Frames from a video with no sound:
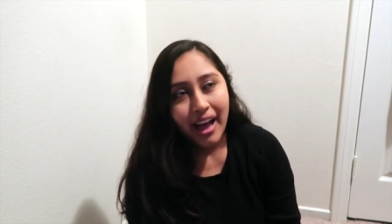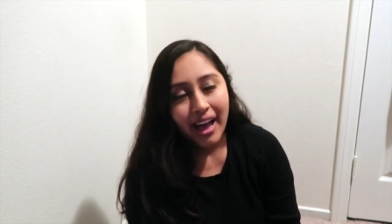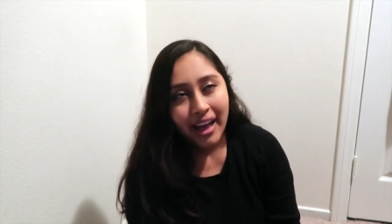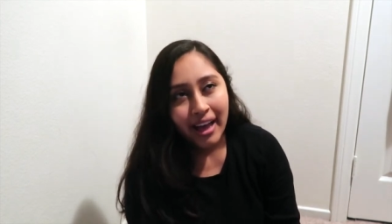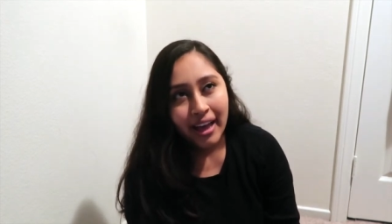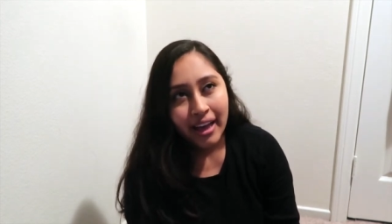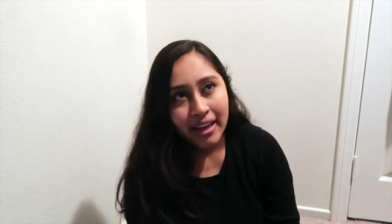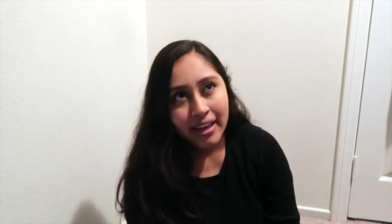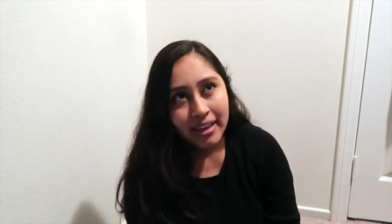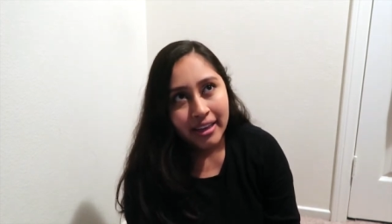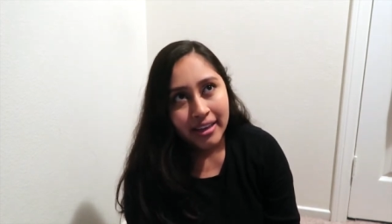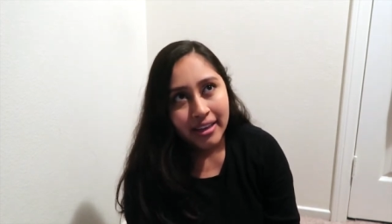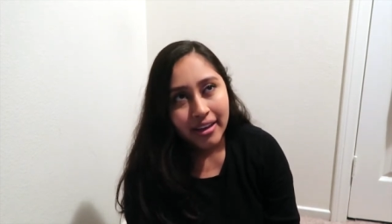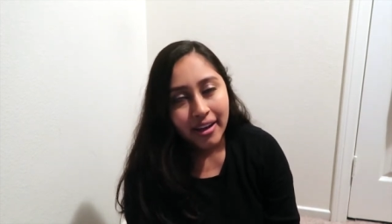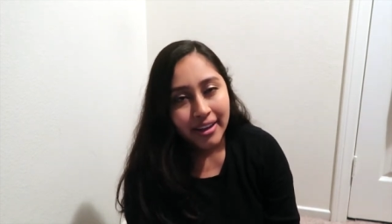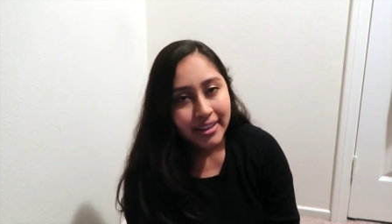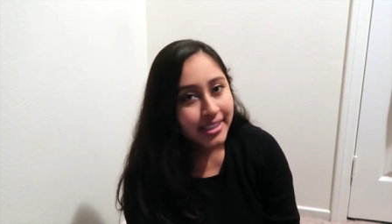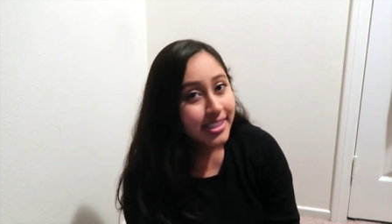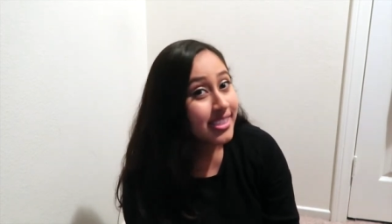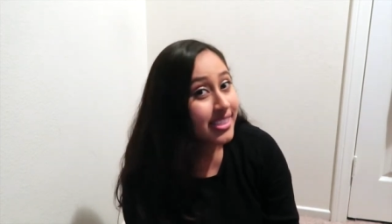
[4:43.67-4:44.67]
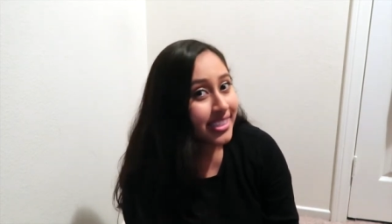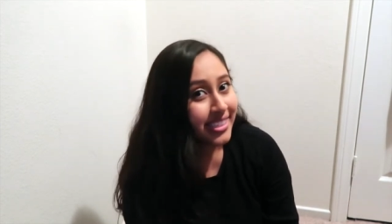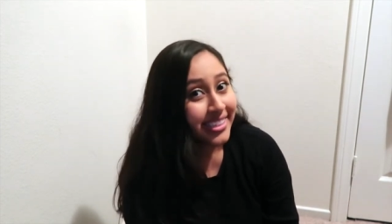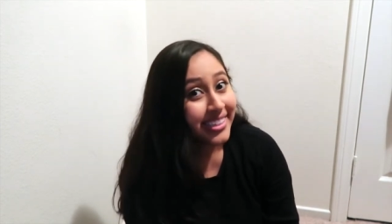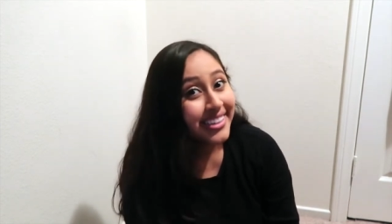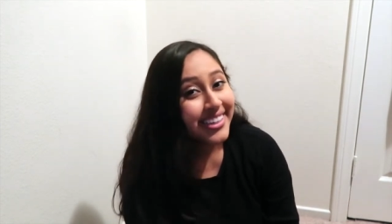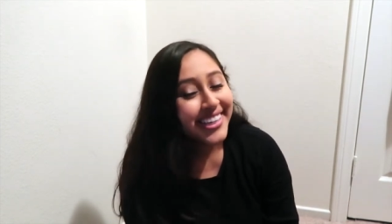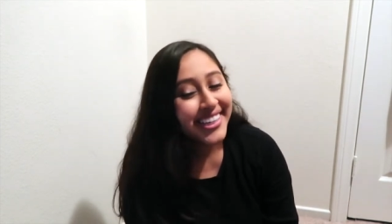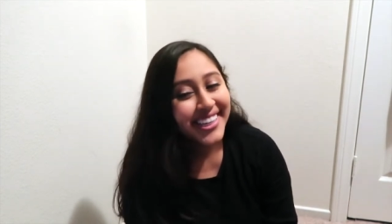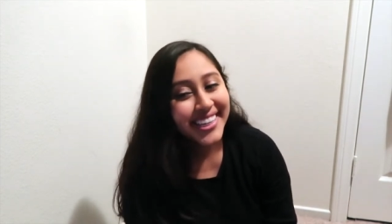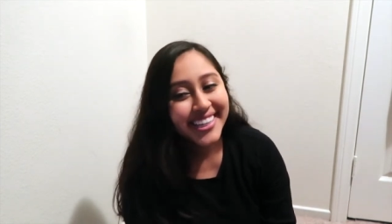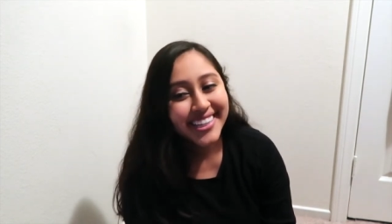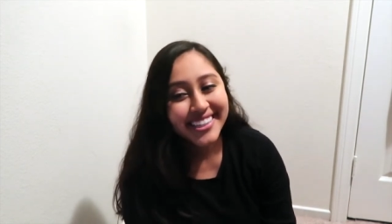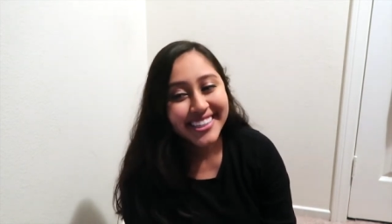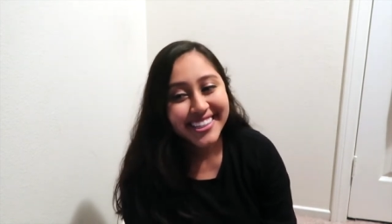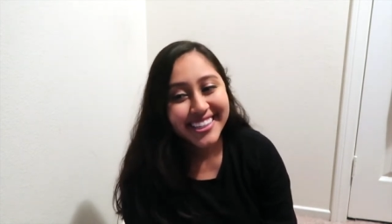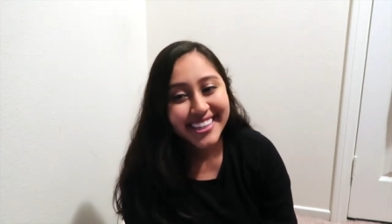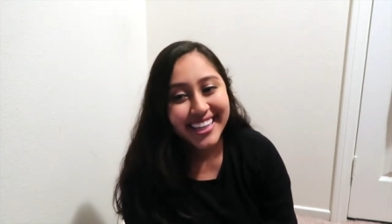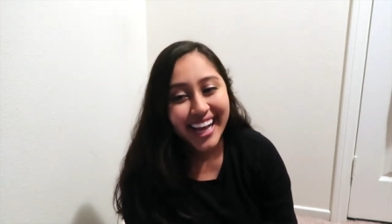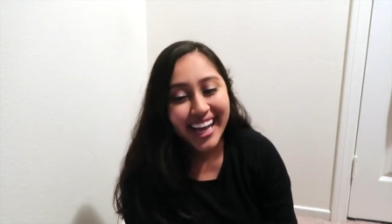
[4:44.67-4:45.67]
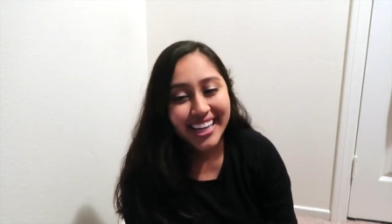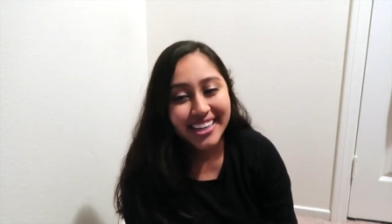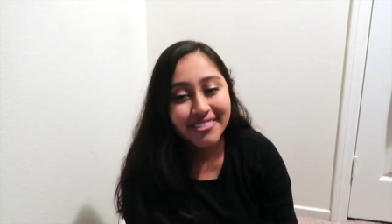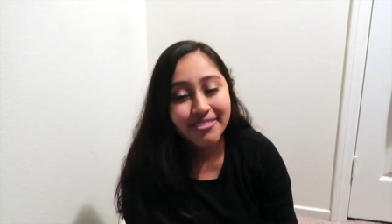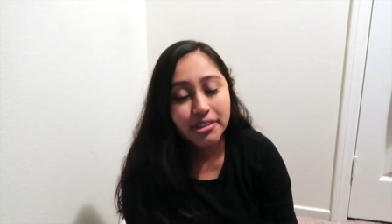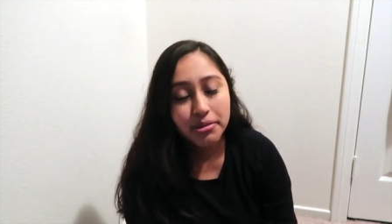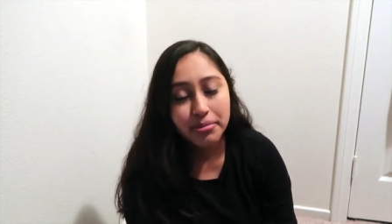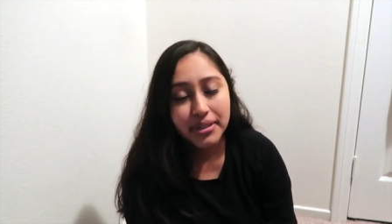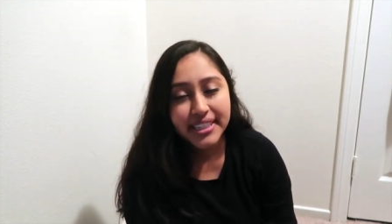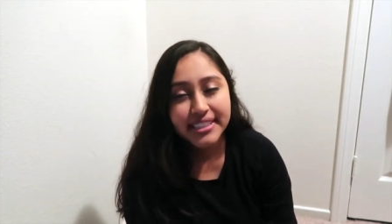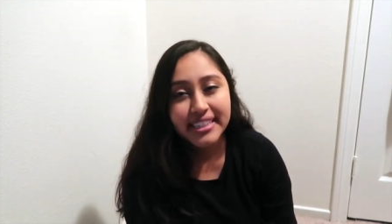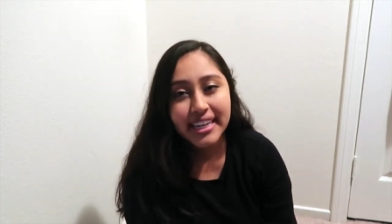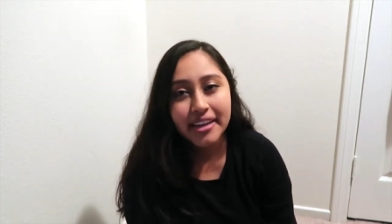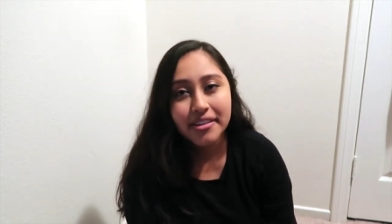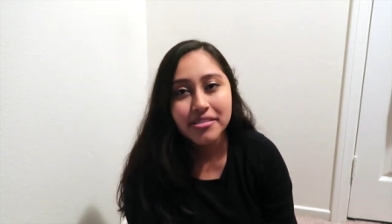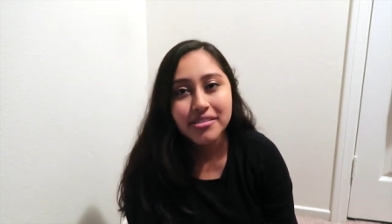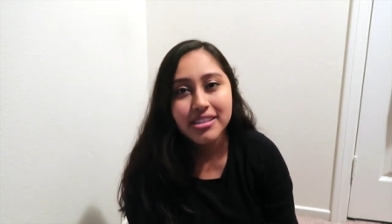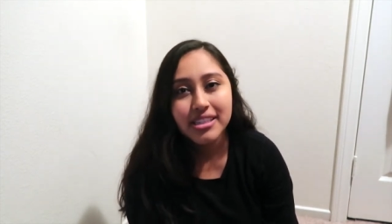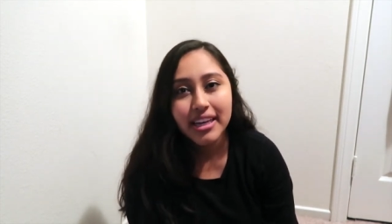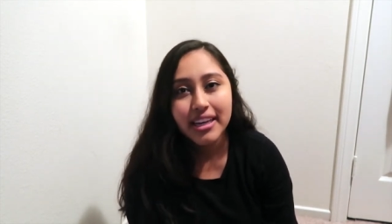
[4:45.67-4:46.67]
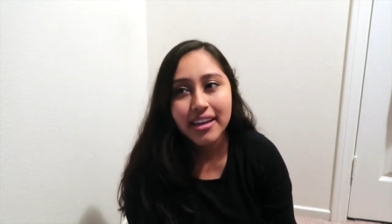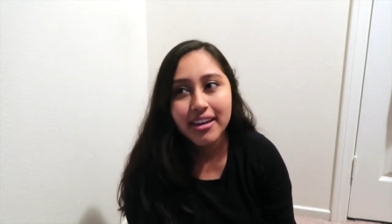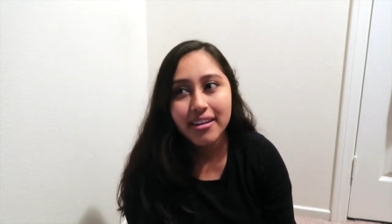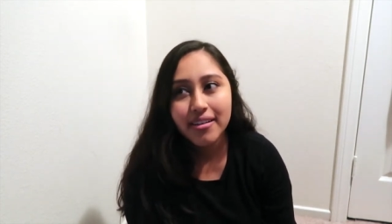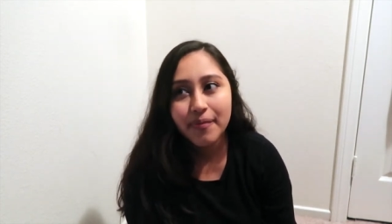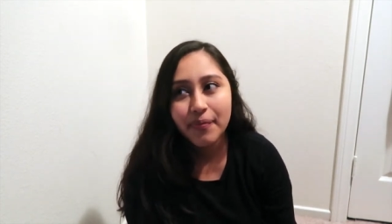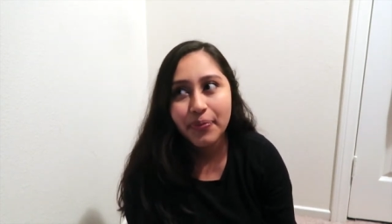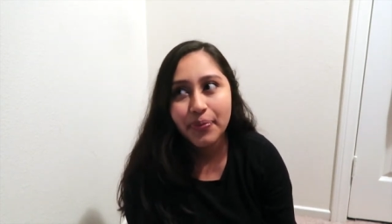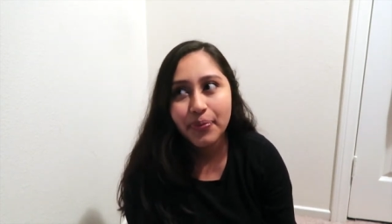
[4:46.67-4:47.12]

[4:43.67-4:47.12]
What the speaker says: I honestly had a few breakdowns, like,